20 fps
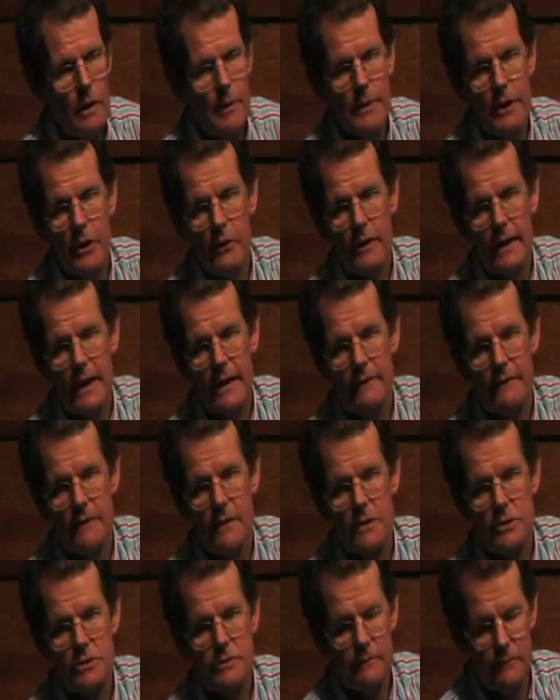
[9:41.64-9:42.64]
where we don't get
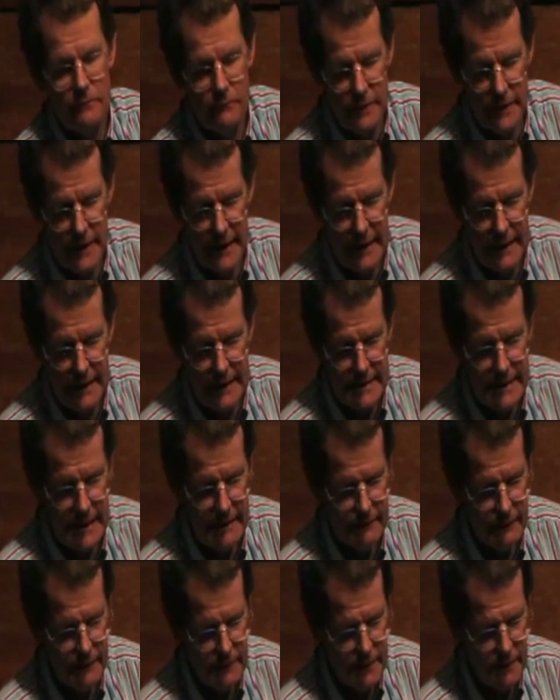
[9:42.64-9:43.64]
such ridiculous
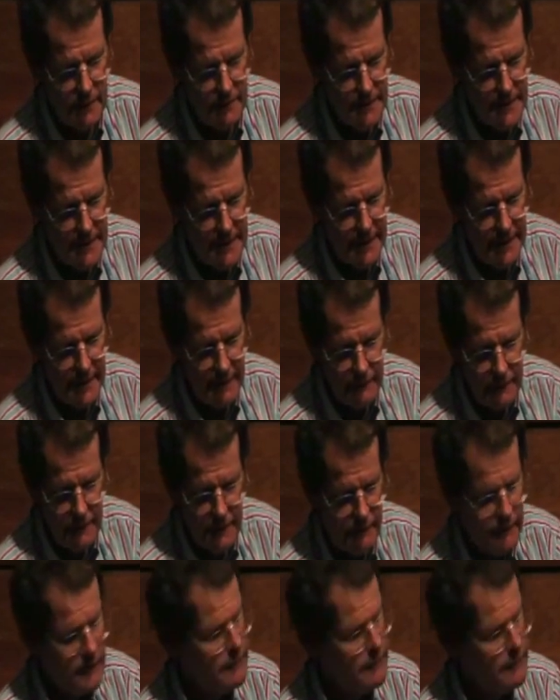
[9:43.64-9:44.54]
levels of obscene levels of